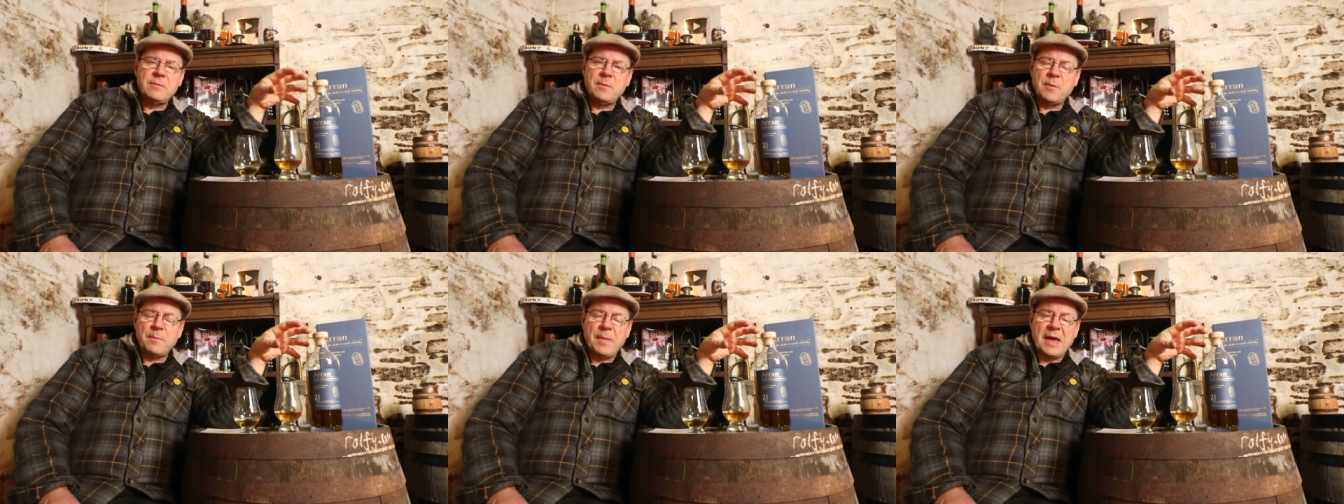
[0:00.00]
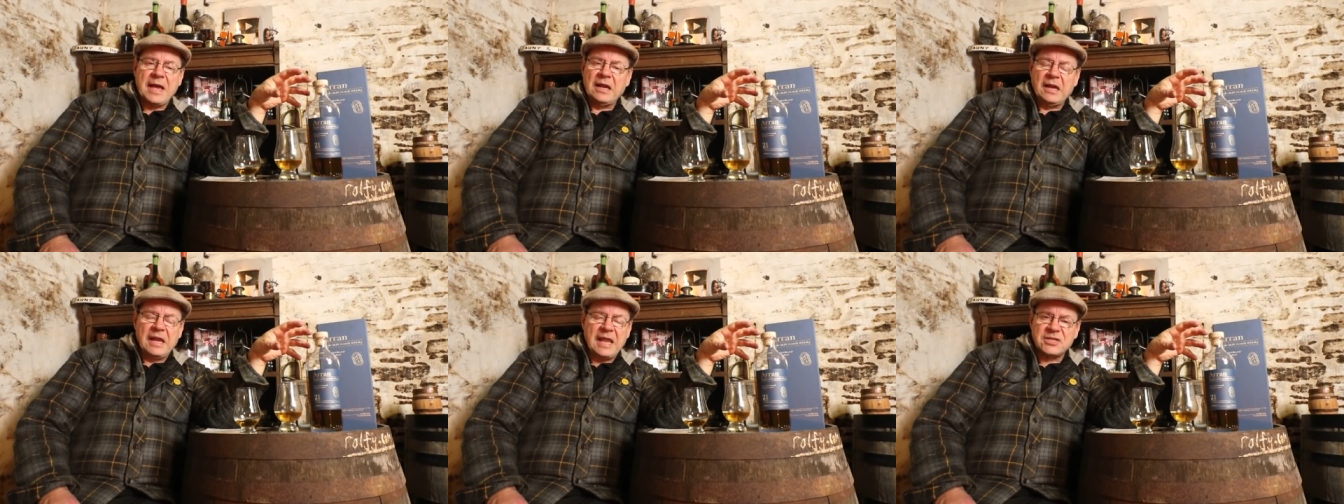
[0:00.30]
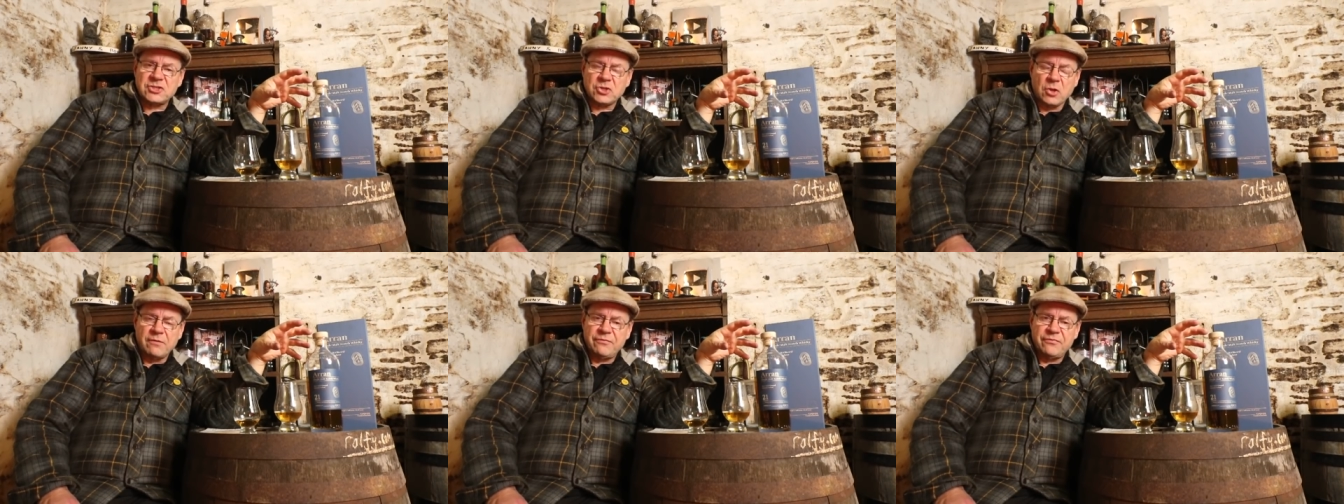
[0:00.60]
we buy
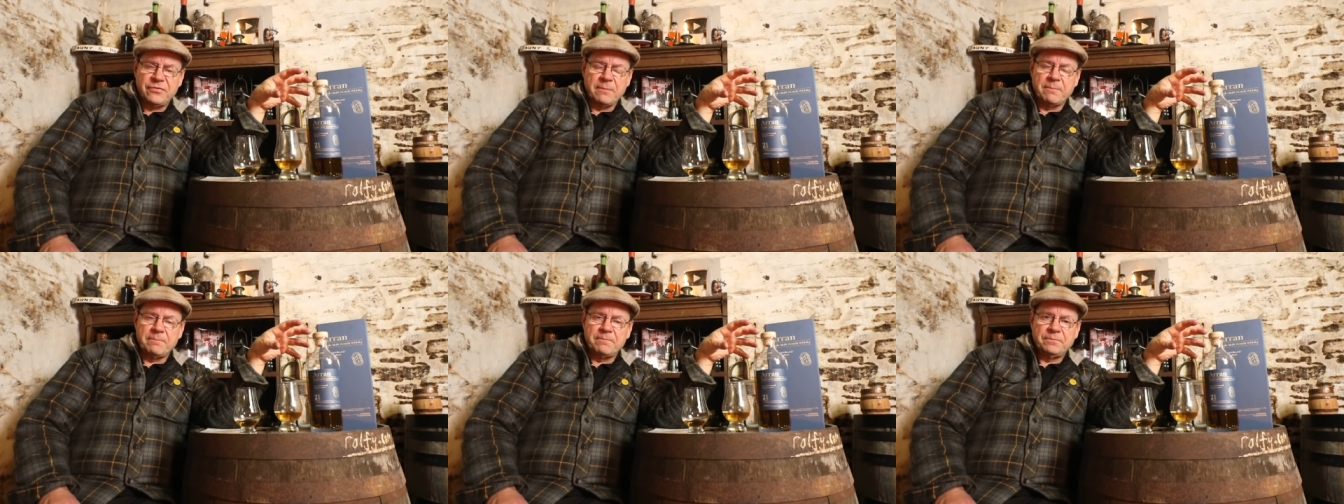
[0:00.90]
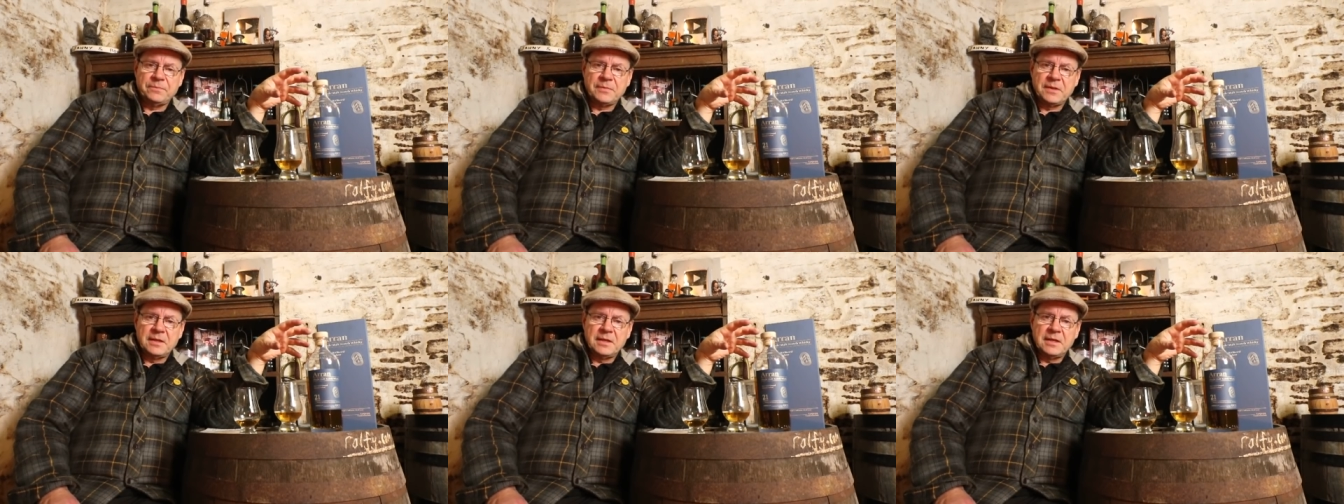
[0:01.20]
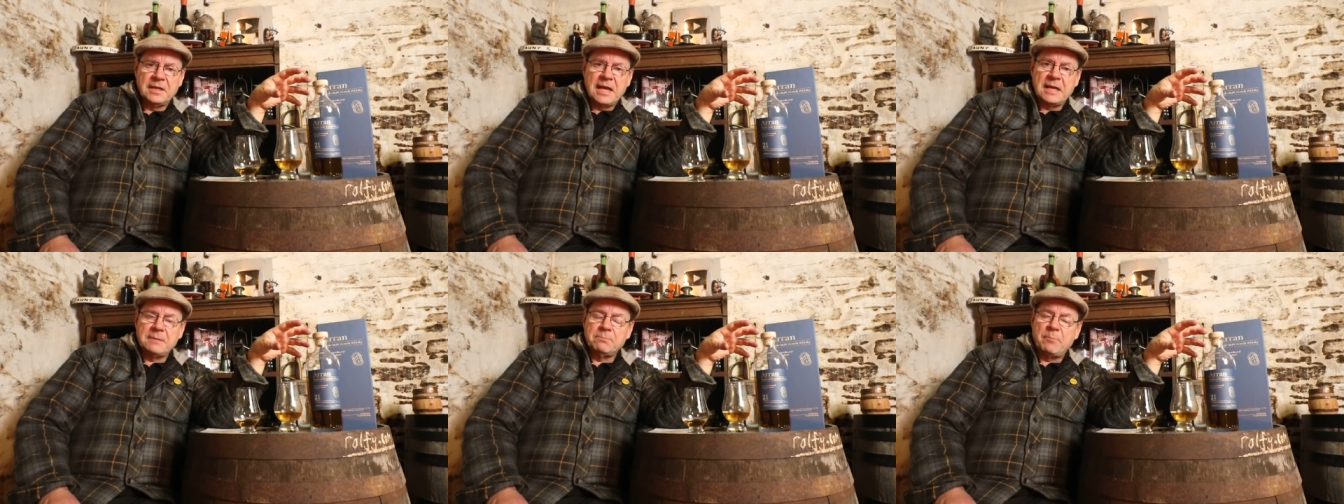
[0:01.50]
less of them
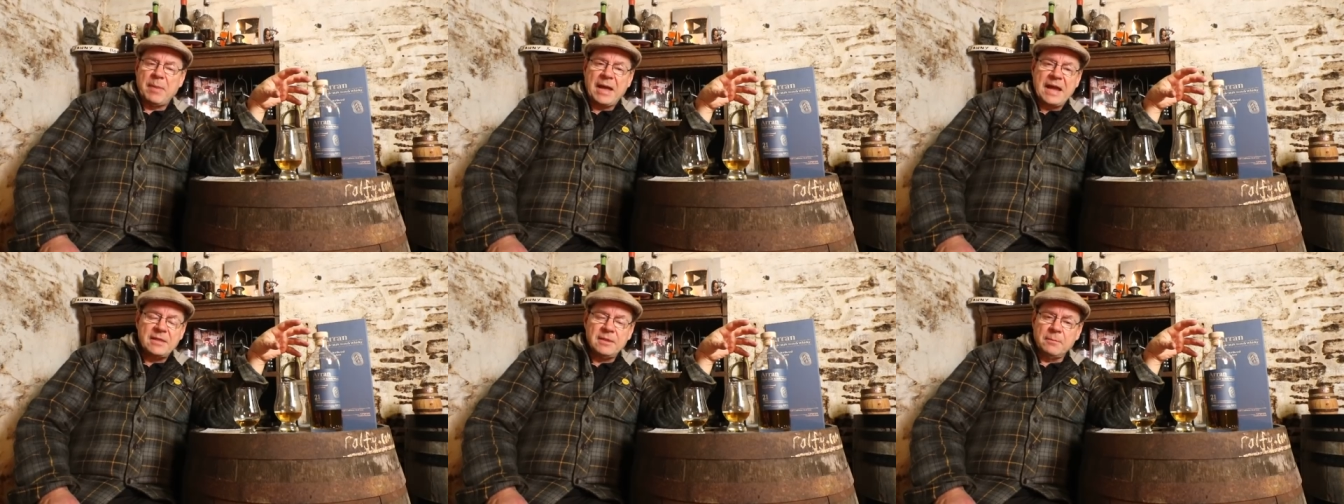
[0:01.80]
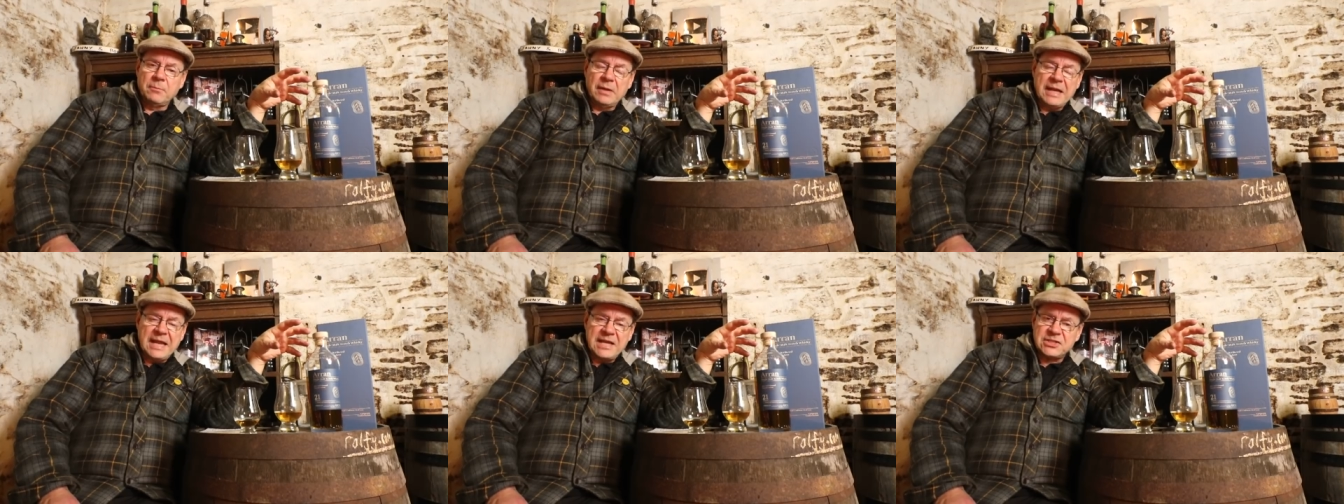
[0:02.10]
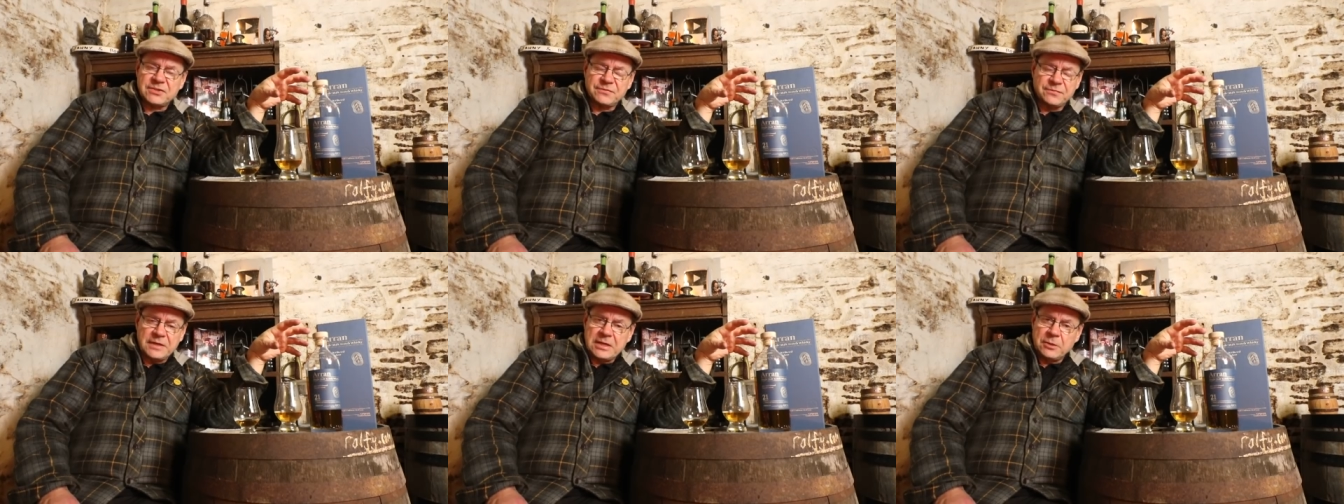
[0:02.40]
and buy them
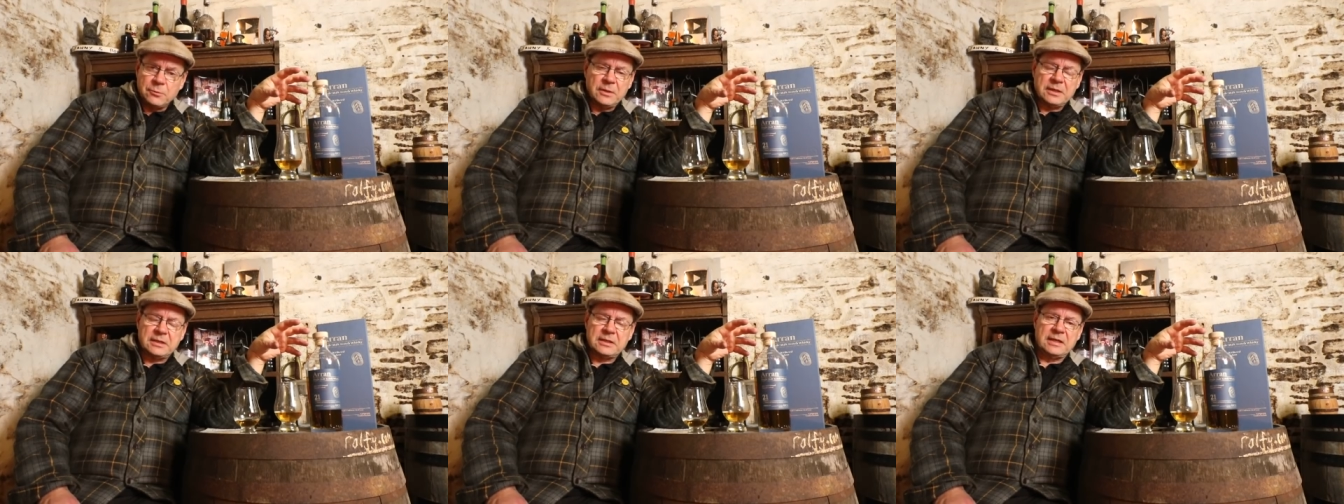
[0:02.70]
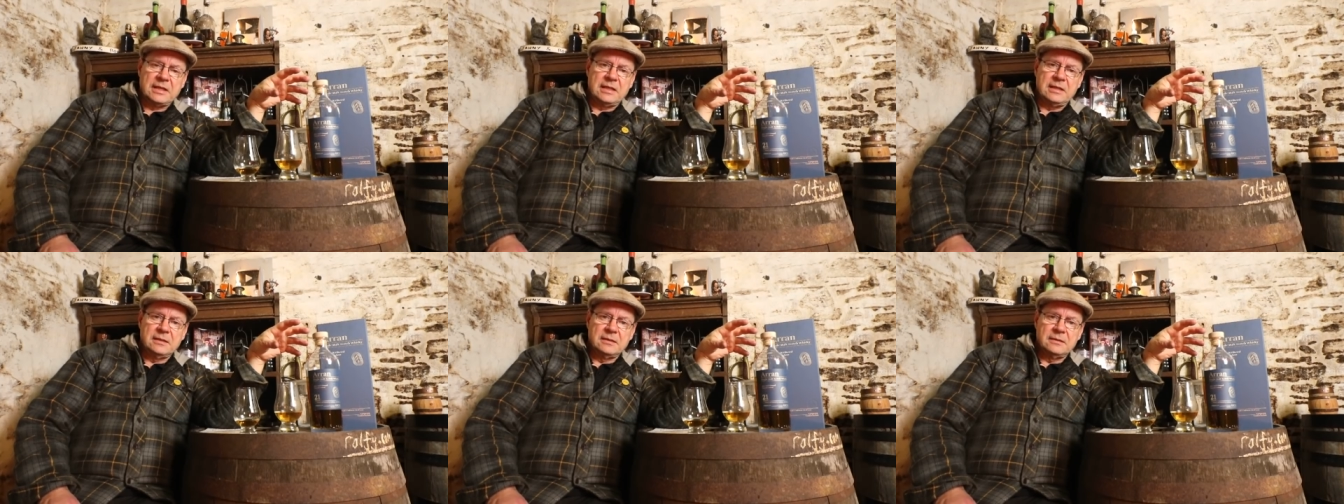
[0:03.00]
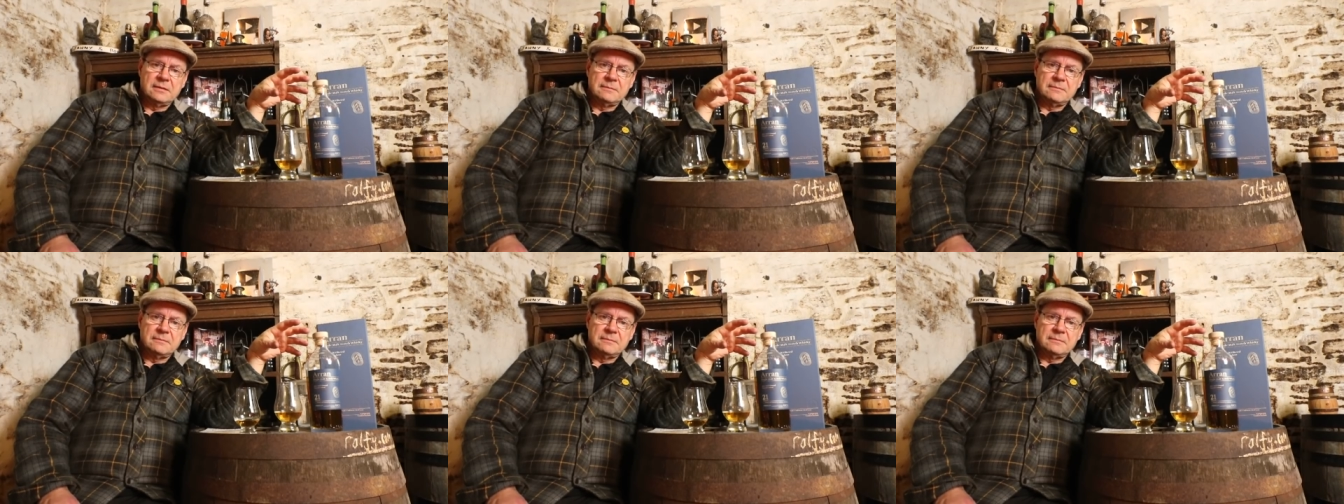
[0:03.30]
less frequently